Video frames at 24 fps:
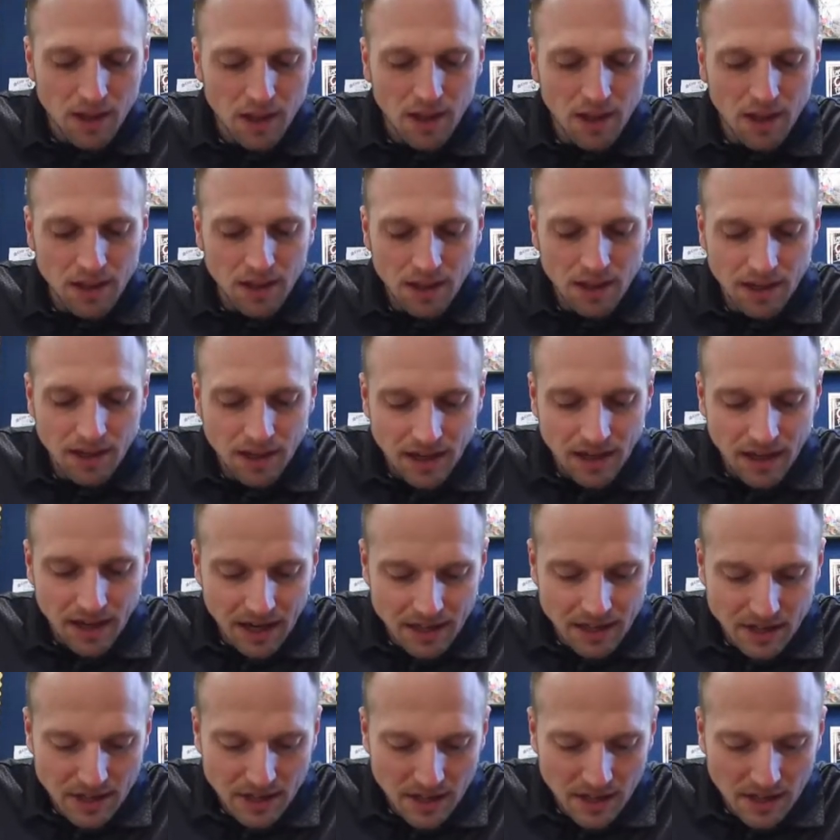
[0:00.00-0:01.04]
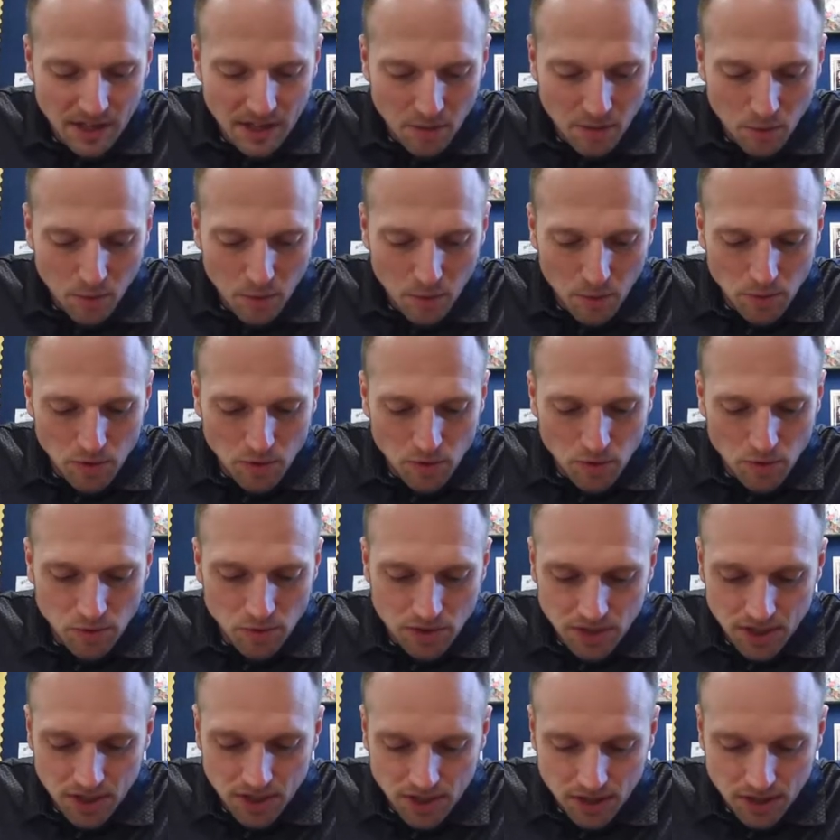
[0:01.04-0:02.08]
And then the next thing that we would do
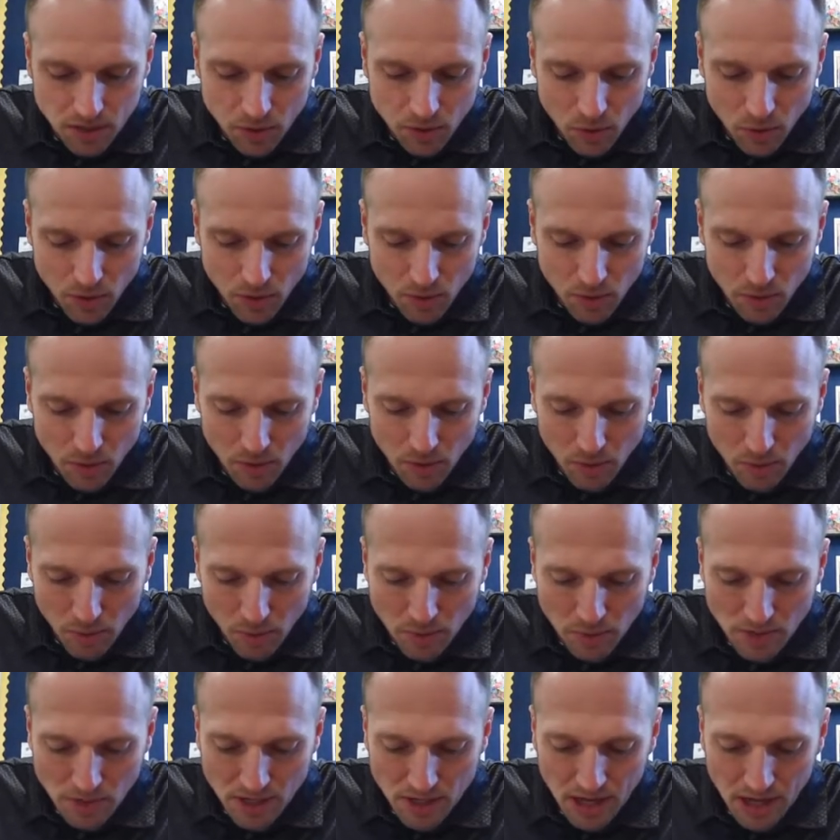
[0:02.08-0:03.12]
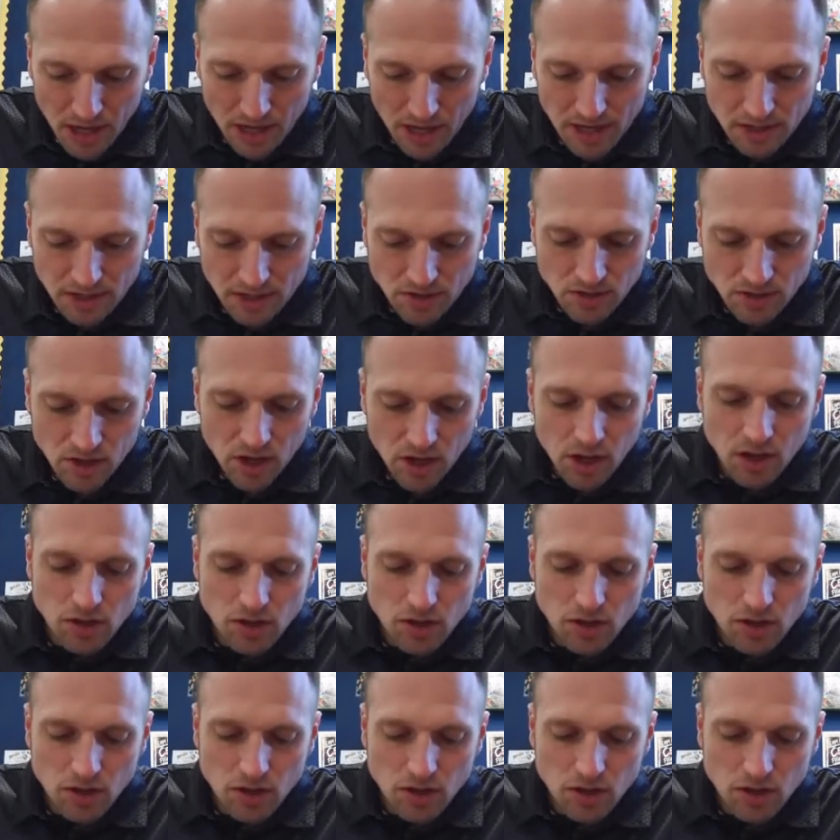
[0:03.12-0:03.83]
is take the square root of both sides.